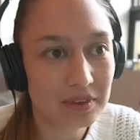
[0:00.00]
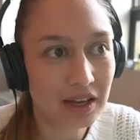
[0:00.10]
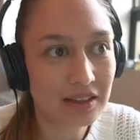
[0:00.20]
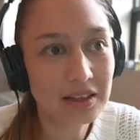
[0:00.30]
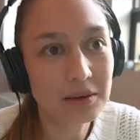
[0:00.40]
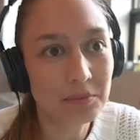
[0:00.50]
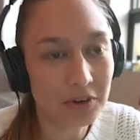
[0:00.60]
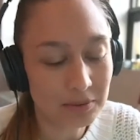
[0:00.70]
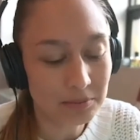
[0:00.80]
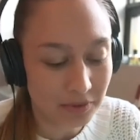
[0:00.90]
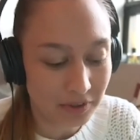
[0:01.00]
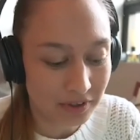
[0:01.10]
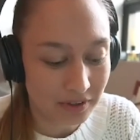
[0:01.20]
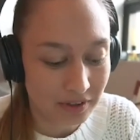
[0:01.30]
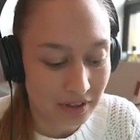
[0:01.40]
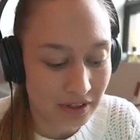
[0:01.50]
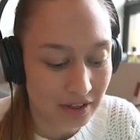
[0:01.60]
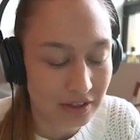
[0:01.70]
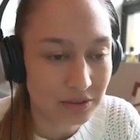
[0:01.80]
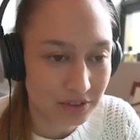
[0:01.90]
I think more and more
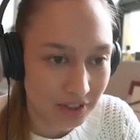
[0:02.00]
news